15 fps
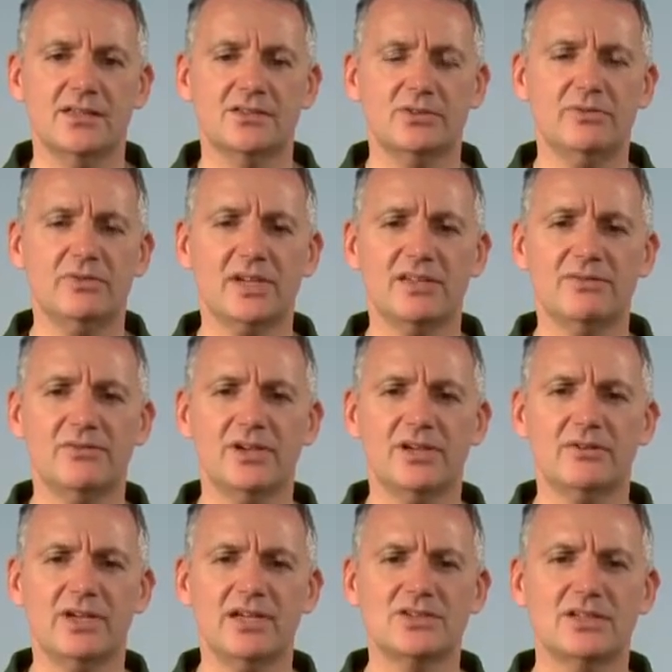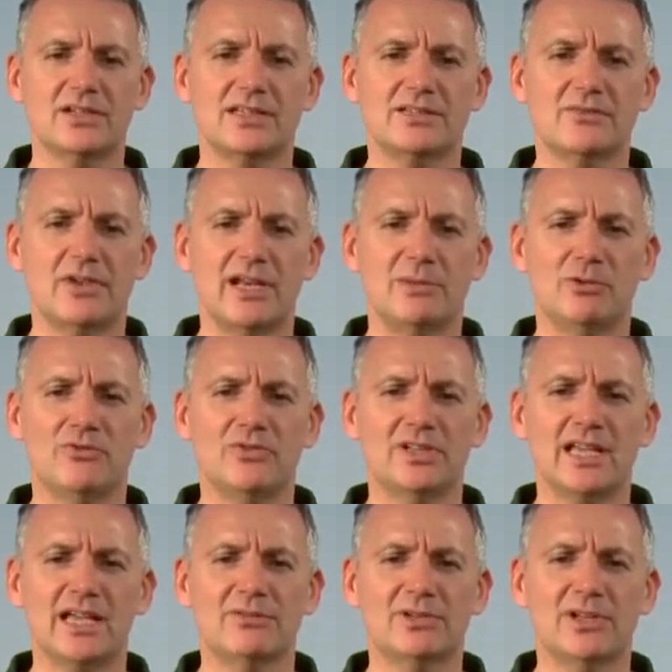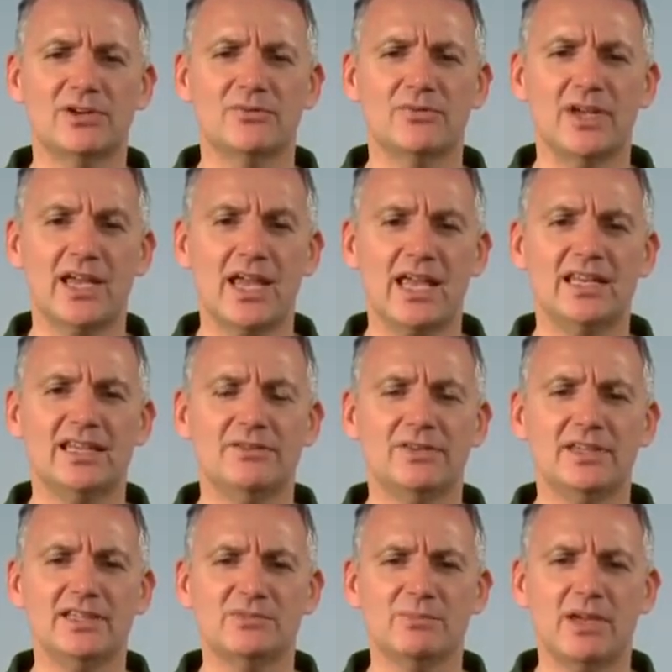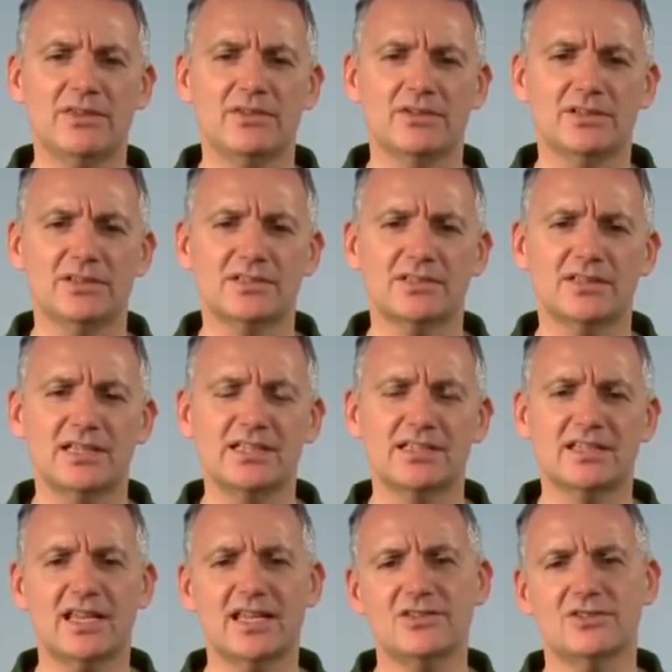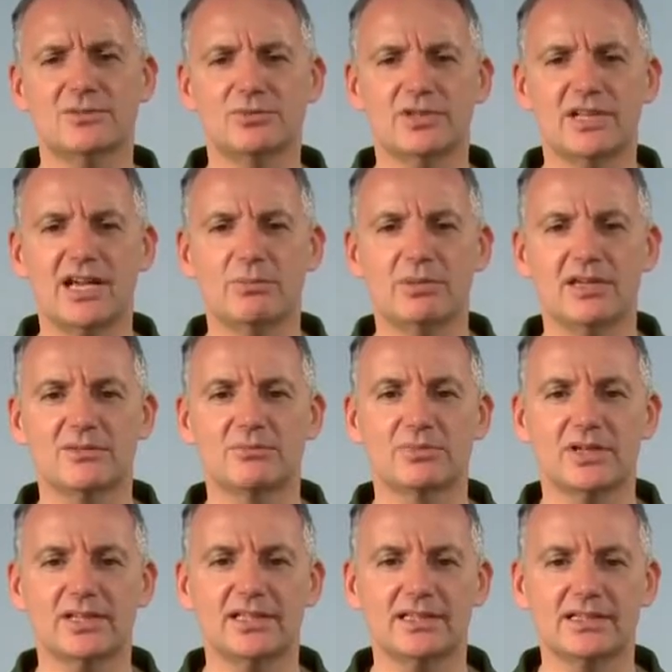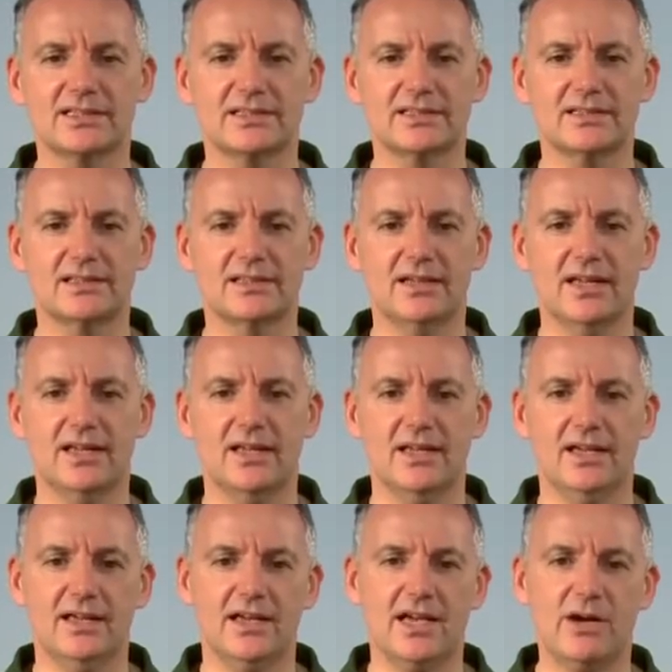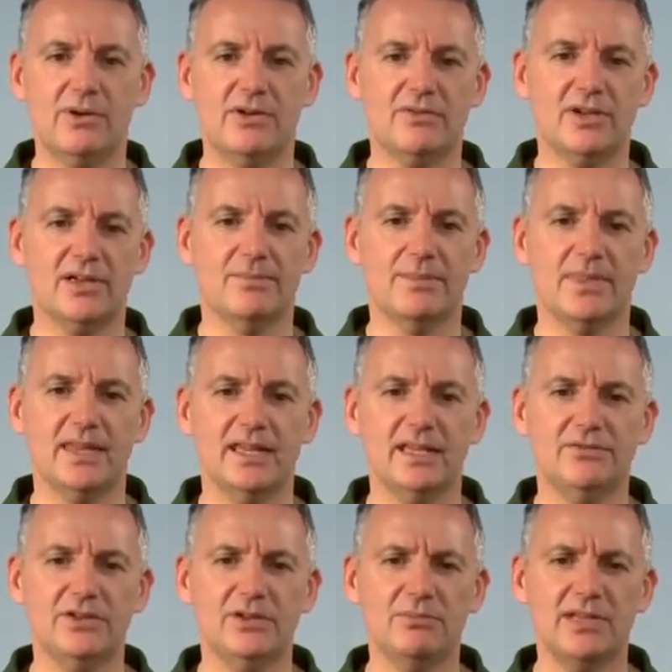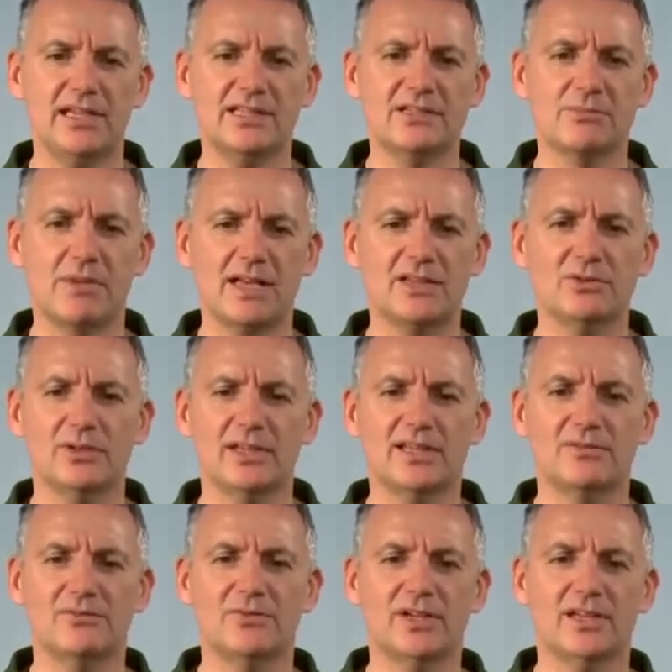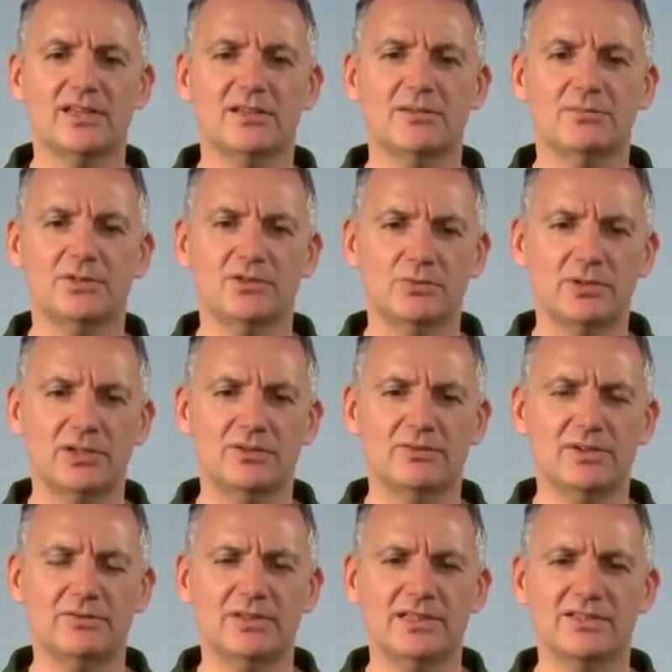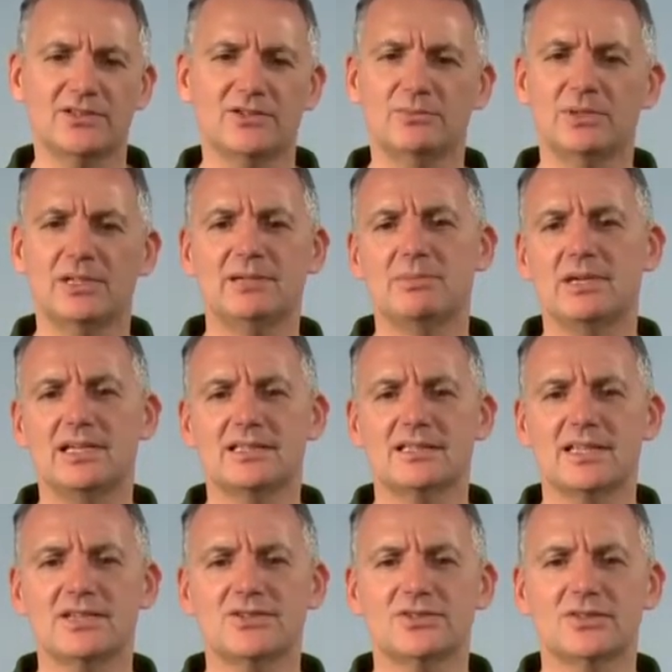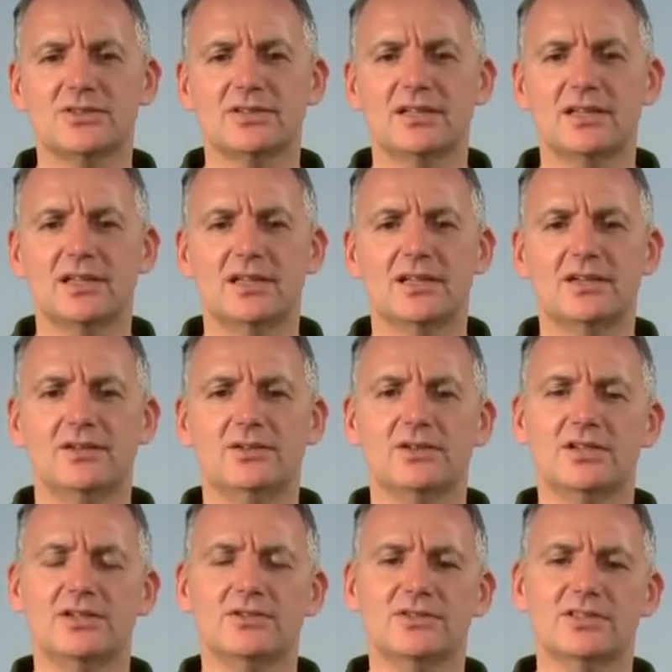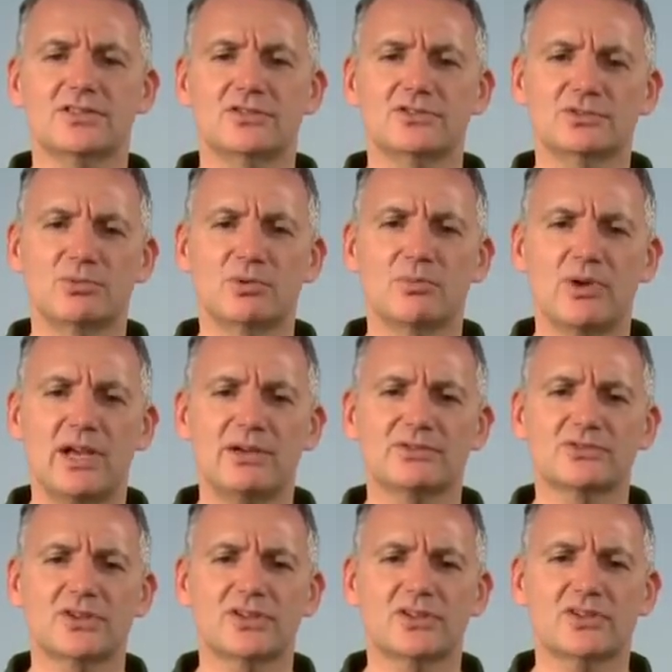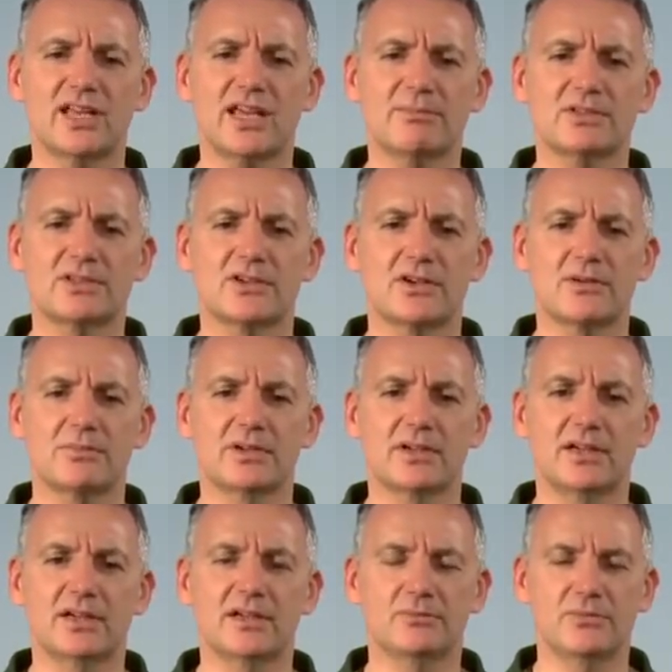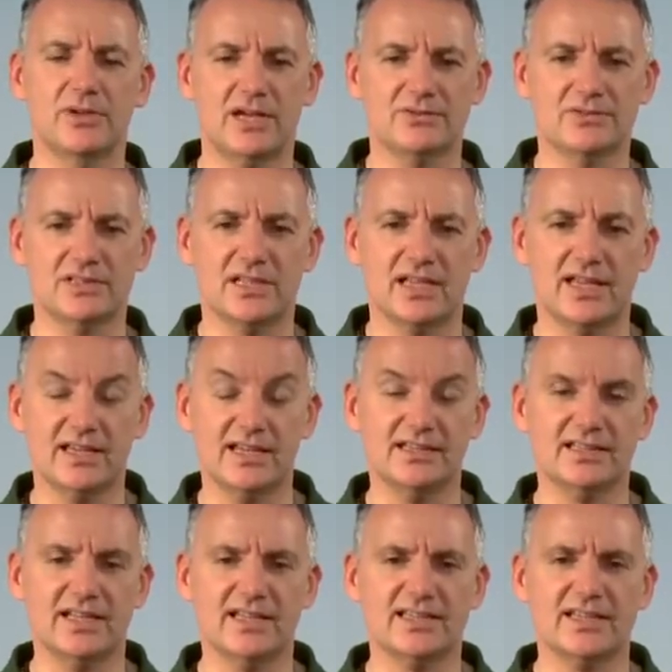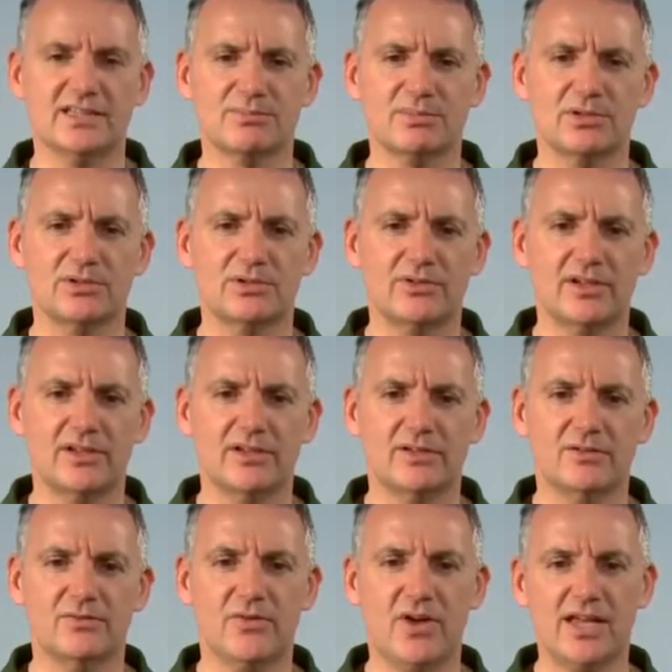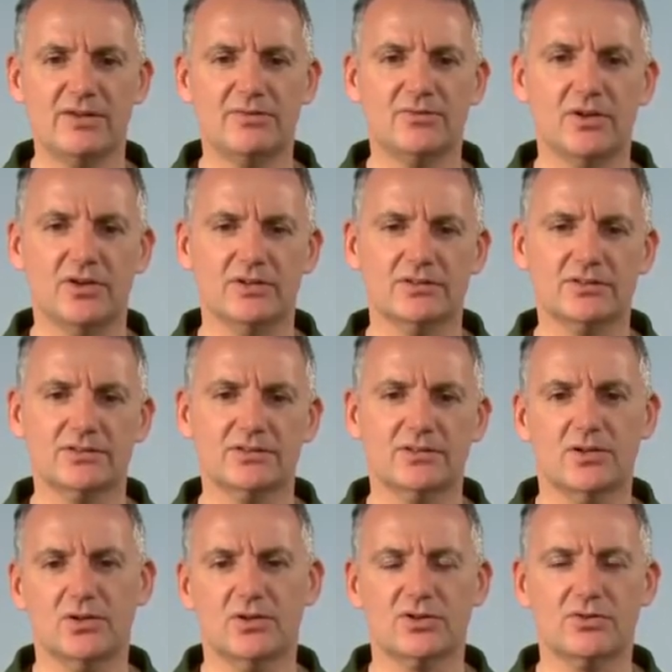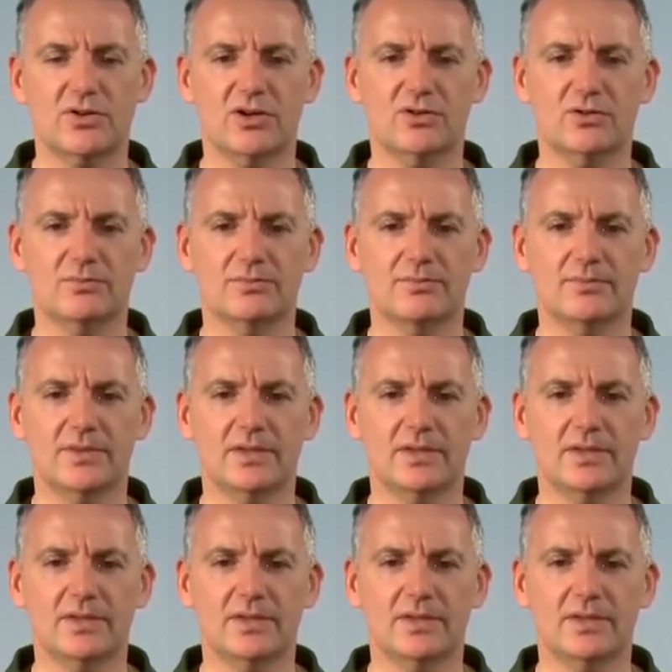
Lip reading: So if a configuration is available for download via any of these methods, the installation would now be complete. However, if you need to manually configure the W56P base station, you can use a suitable browser on your laptop, browsers like Internet Explorer, Firefox, or Chrome.